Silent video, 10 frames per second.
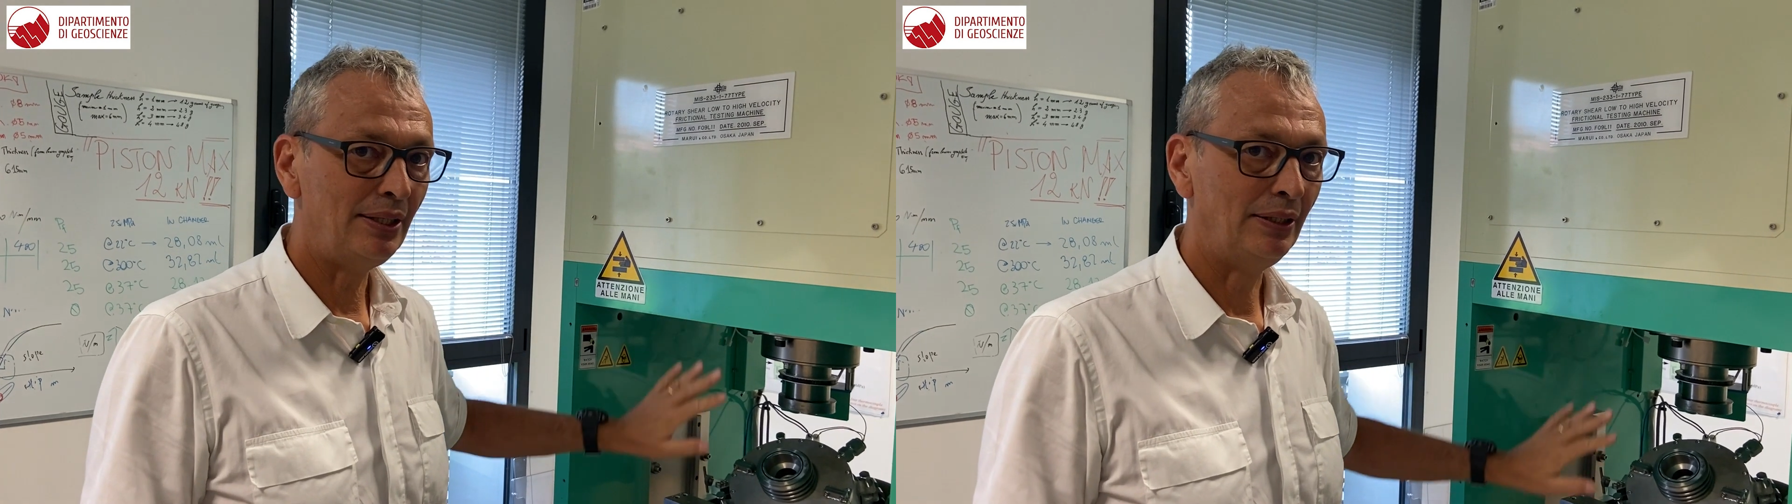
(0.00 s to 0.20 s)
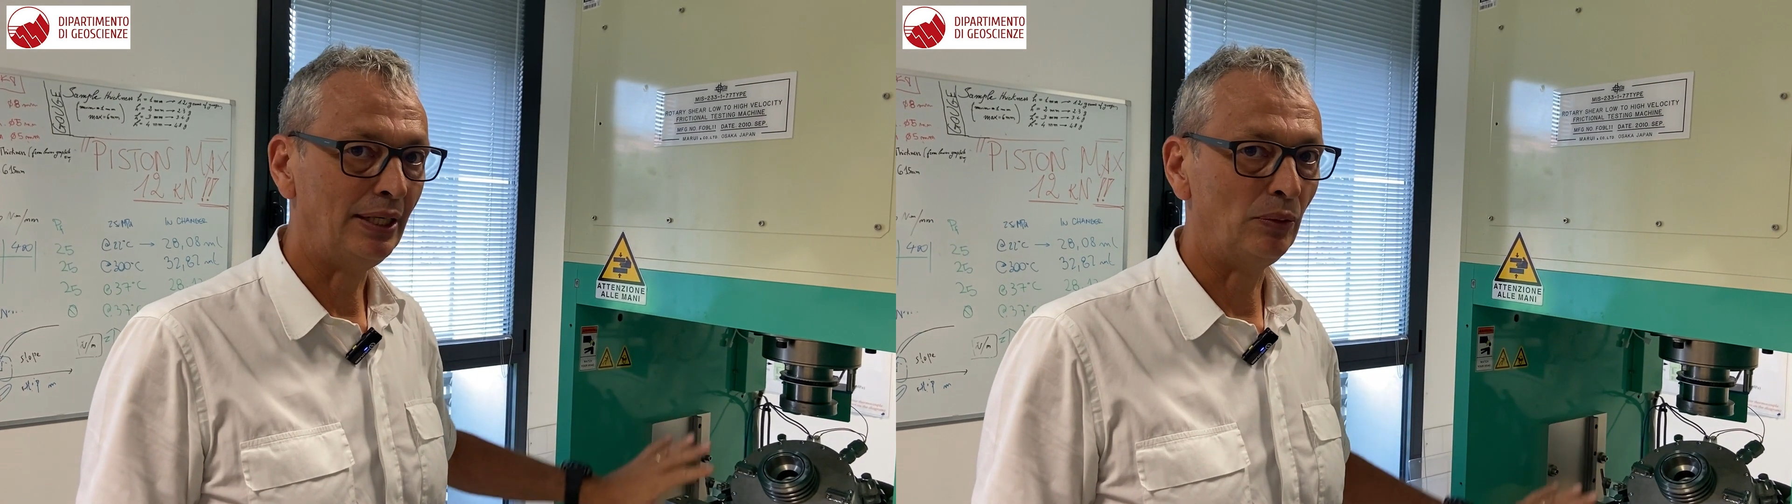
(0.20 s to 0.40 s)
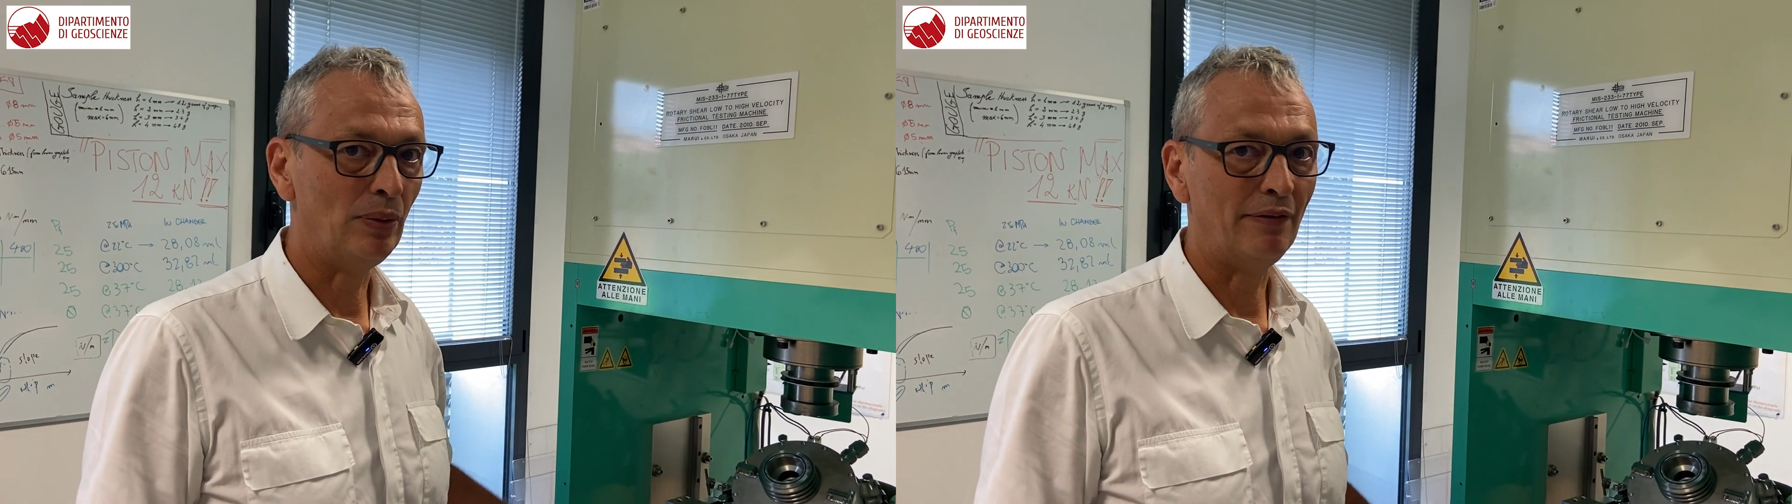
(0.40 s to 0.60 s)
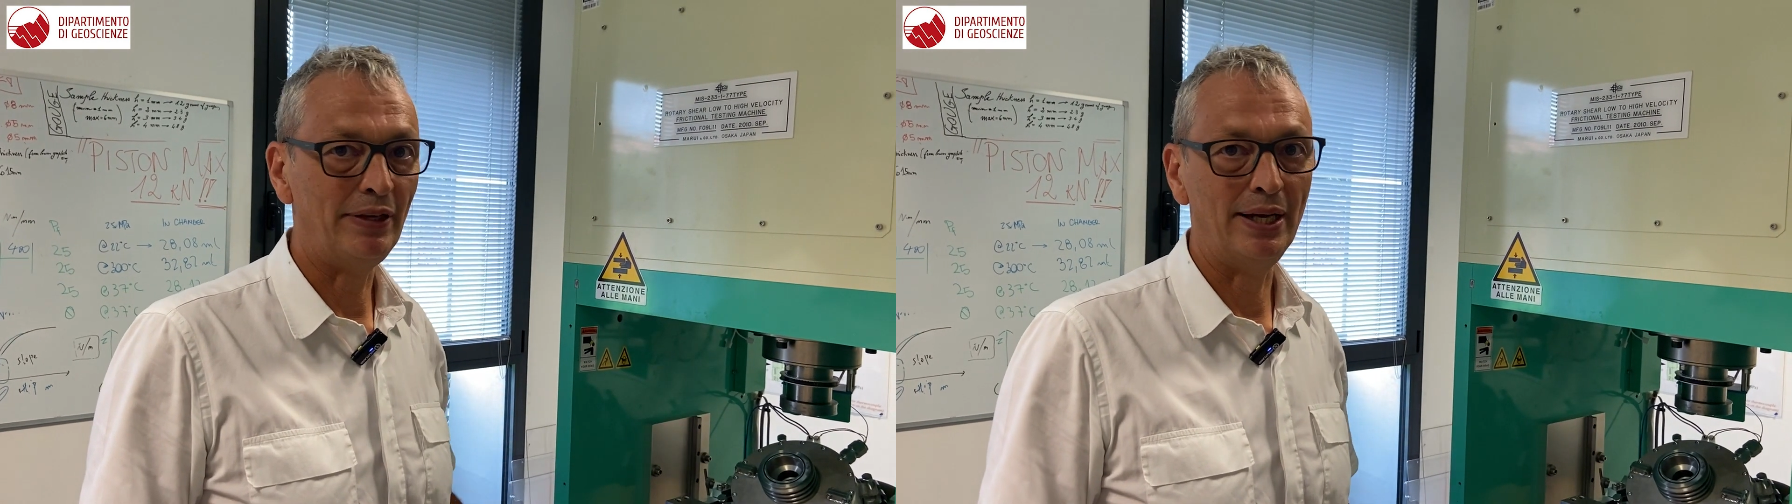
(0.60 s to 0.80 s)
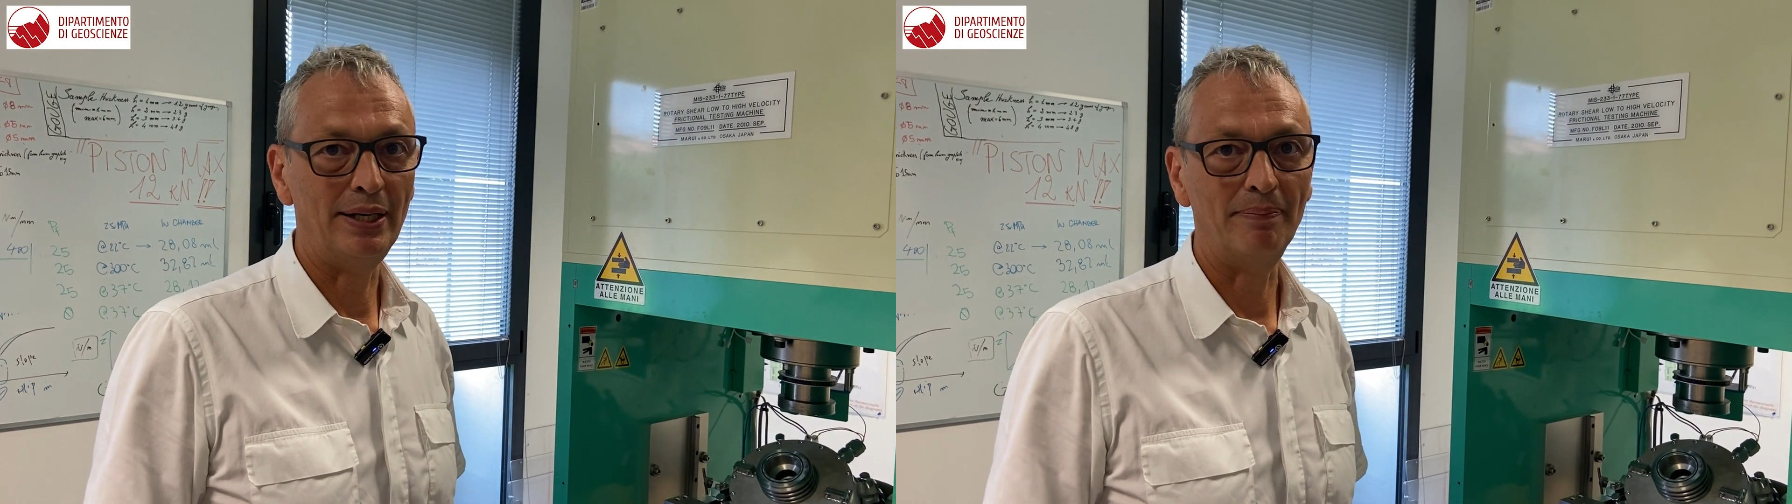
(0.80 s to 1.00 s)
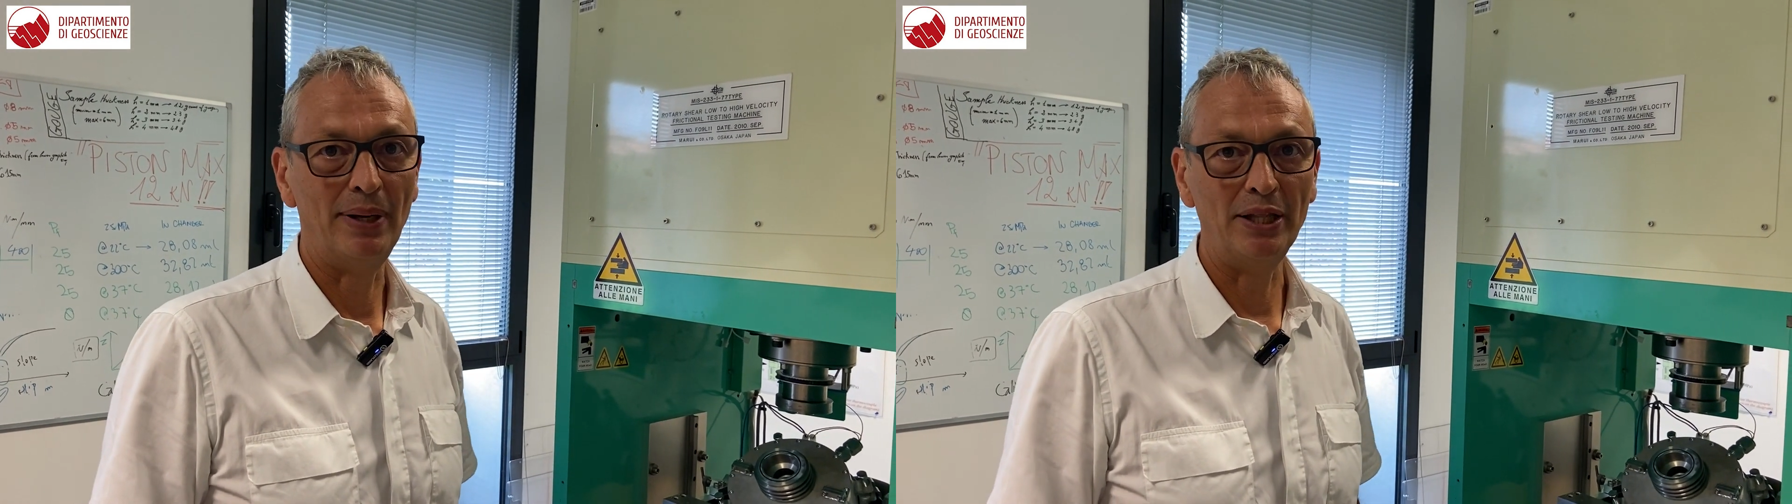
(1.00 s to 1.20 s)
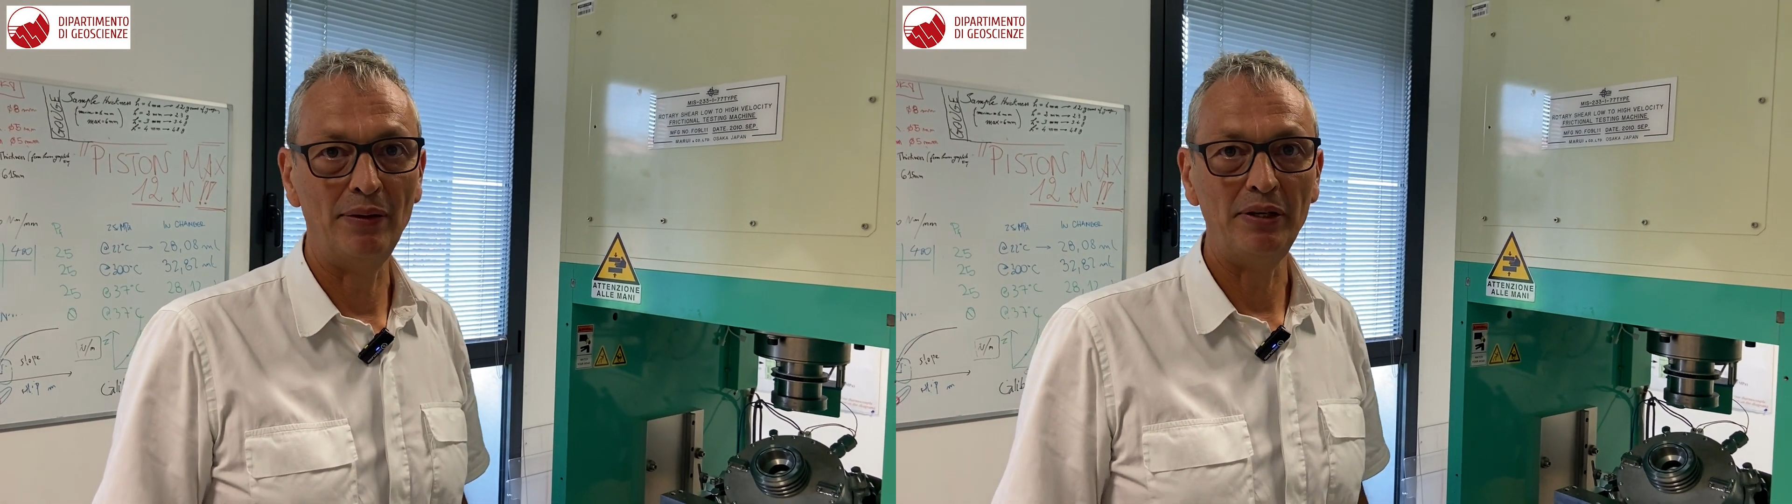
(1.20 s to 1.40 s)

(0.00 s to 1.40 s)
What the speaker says: that we have here in Padua